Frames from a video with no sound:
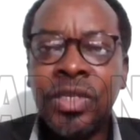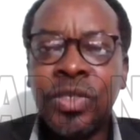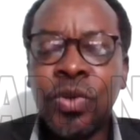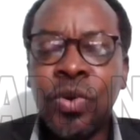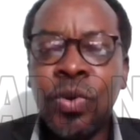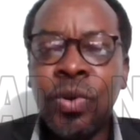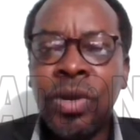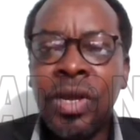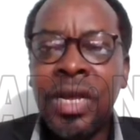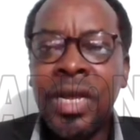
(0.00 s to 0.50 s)

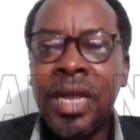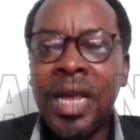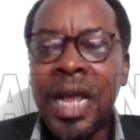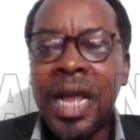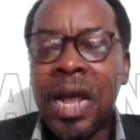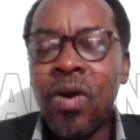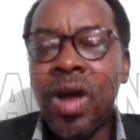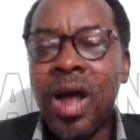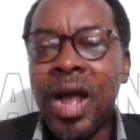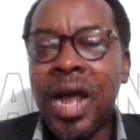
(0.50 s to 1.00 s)
So
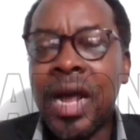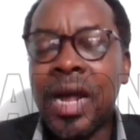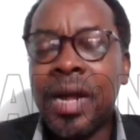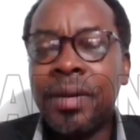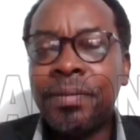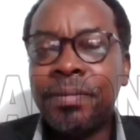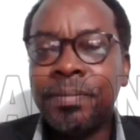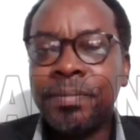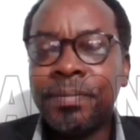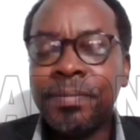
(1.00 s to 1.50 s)

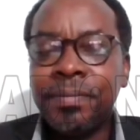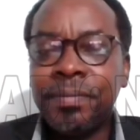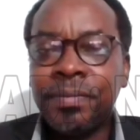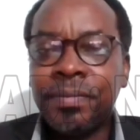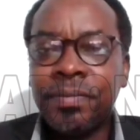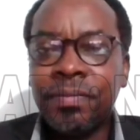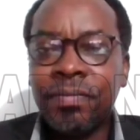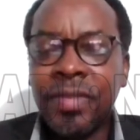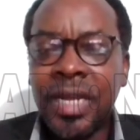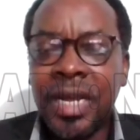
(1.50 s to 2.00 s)
our
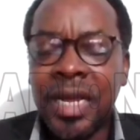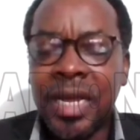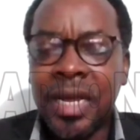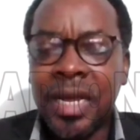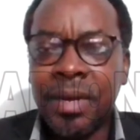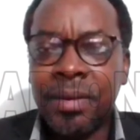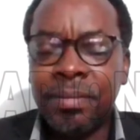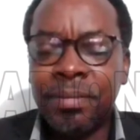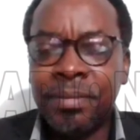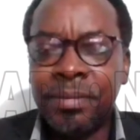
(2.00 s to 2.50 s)

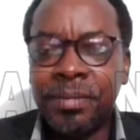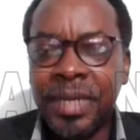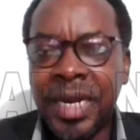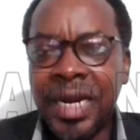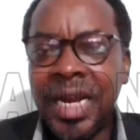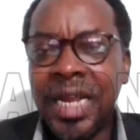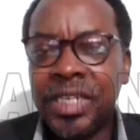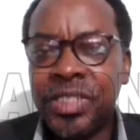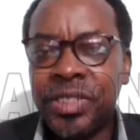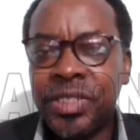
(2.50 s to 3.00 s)
um,
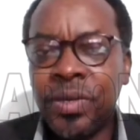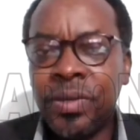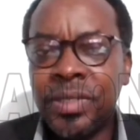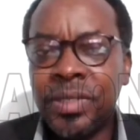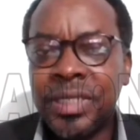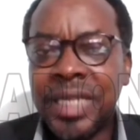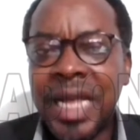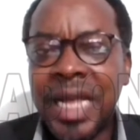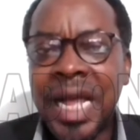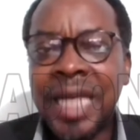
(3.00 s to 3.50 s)

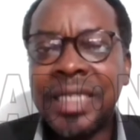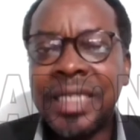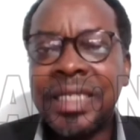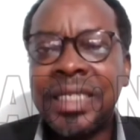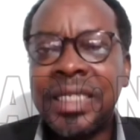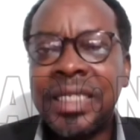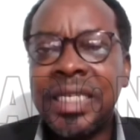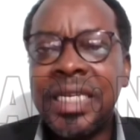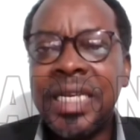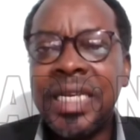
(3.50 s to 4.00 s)
elections are
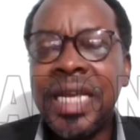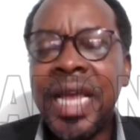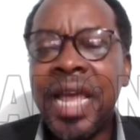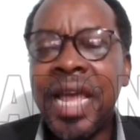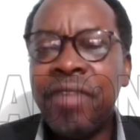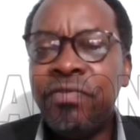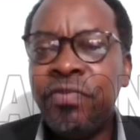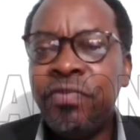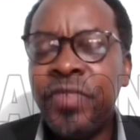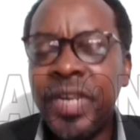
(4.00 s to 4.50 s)
still
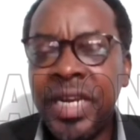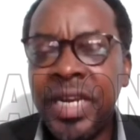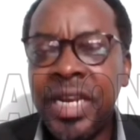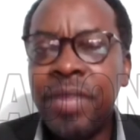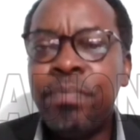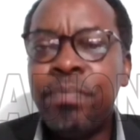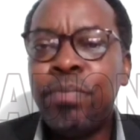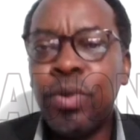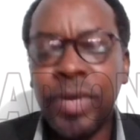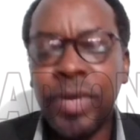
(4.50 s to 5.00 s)

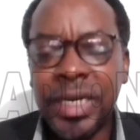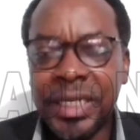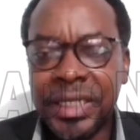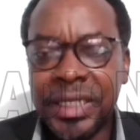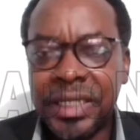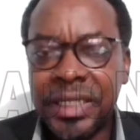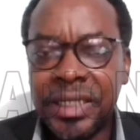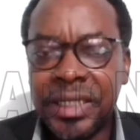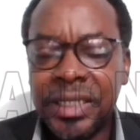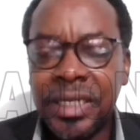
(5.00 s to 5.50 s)
heavily
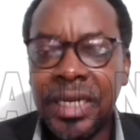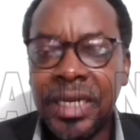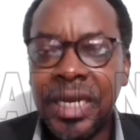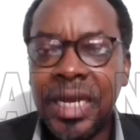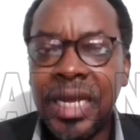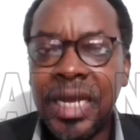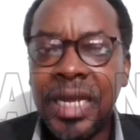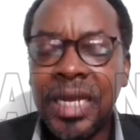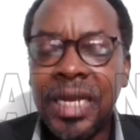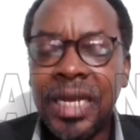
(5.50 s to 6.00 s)
policed,
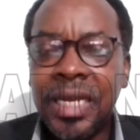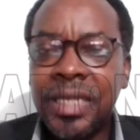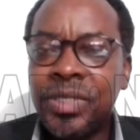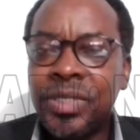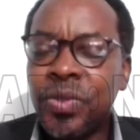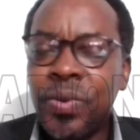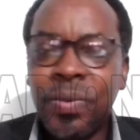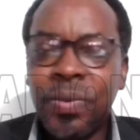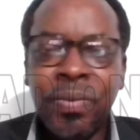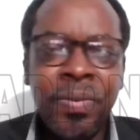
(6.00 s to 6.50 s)

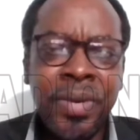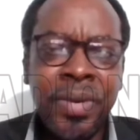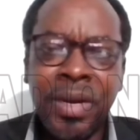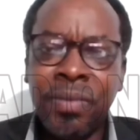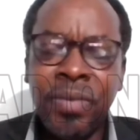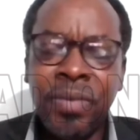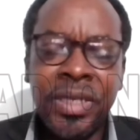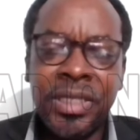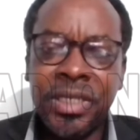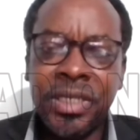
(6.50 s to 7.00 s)
so,
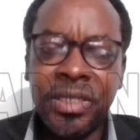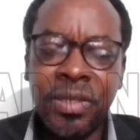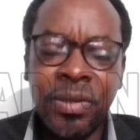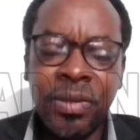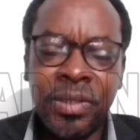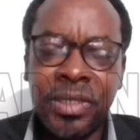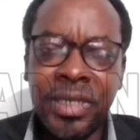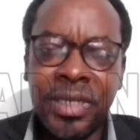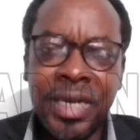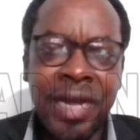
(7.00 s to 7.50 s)
and which is
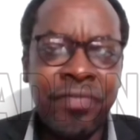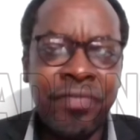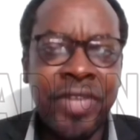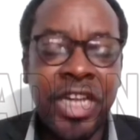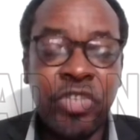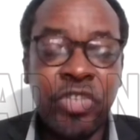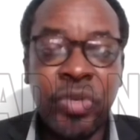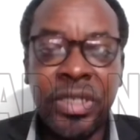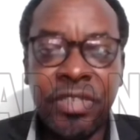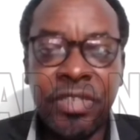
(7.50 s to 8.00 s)
not,
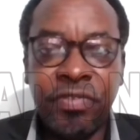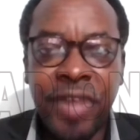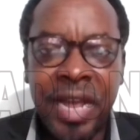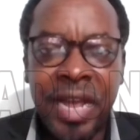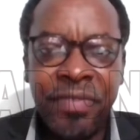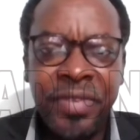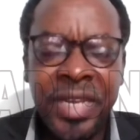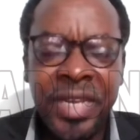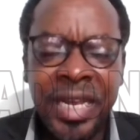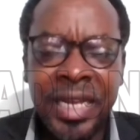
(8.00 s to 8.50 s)
after
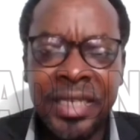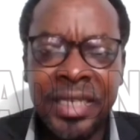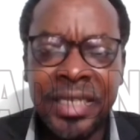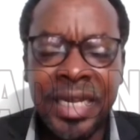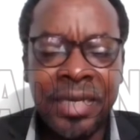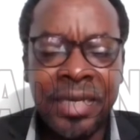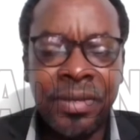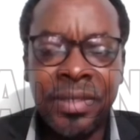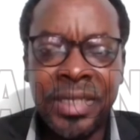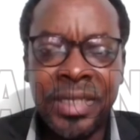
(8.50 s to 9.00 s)
twenty-five years,
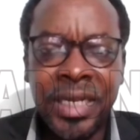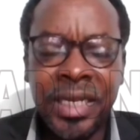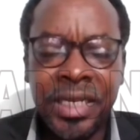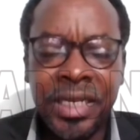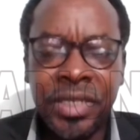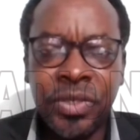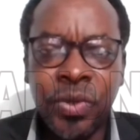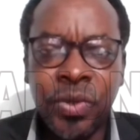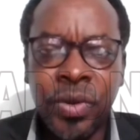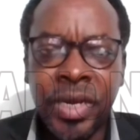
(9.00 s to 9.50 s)
I don't think
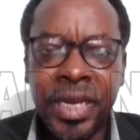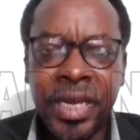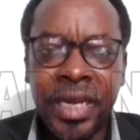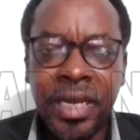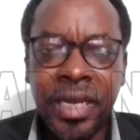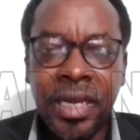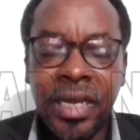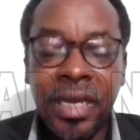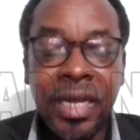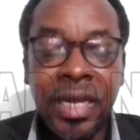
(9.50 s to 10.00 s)
it's okay.
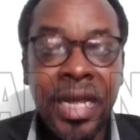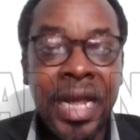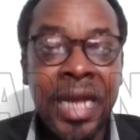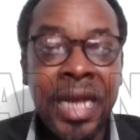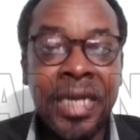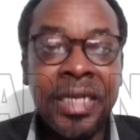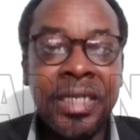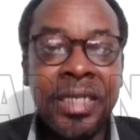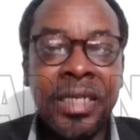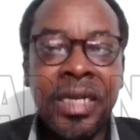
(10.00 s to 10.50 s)

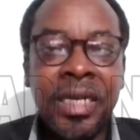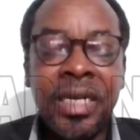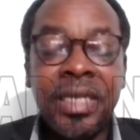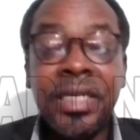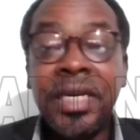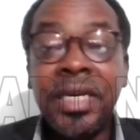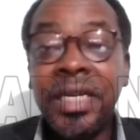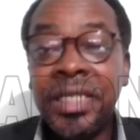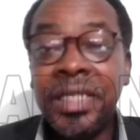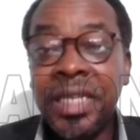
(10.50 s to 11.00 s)
And
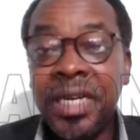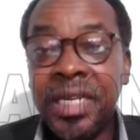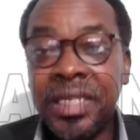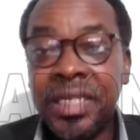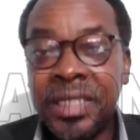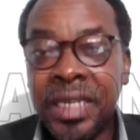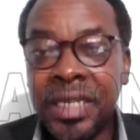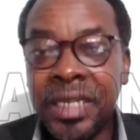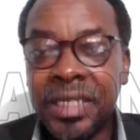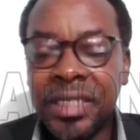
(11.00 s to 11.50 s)
the reason
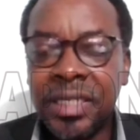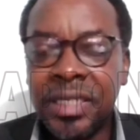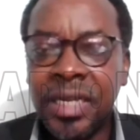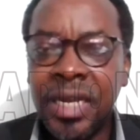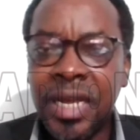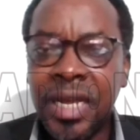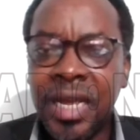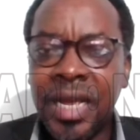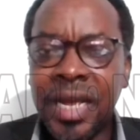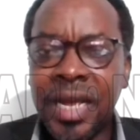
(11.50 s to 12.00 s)
is this,
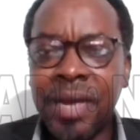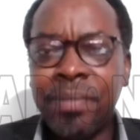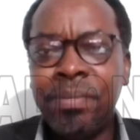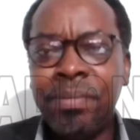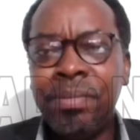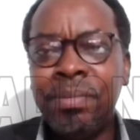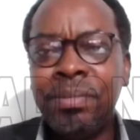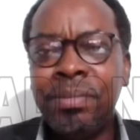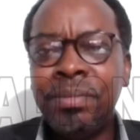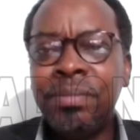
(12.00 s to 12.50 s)
uh,
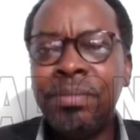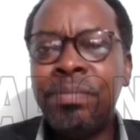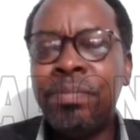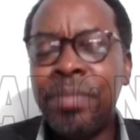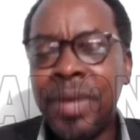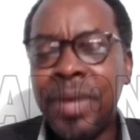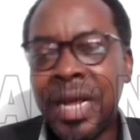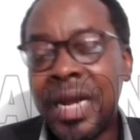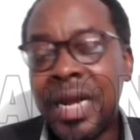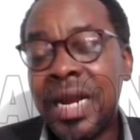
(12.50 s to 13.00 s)

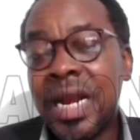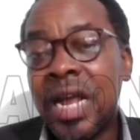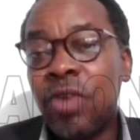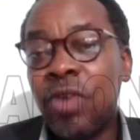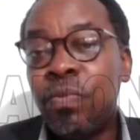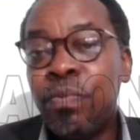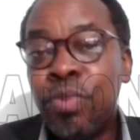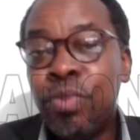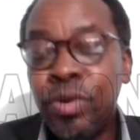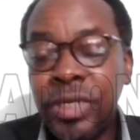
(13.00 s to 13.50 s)
and
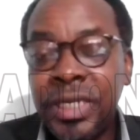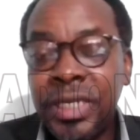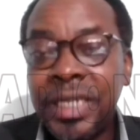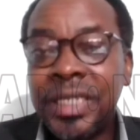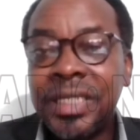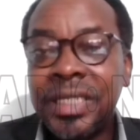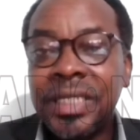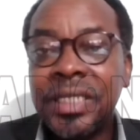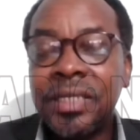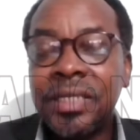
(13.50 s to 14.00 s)
I'll put
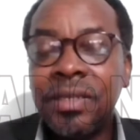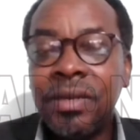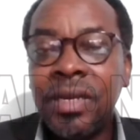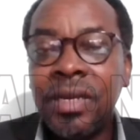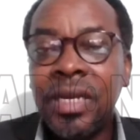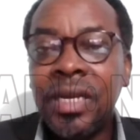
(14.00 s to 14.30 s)
this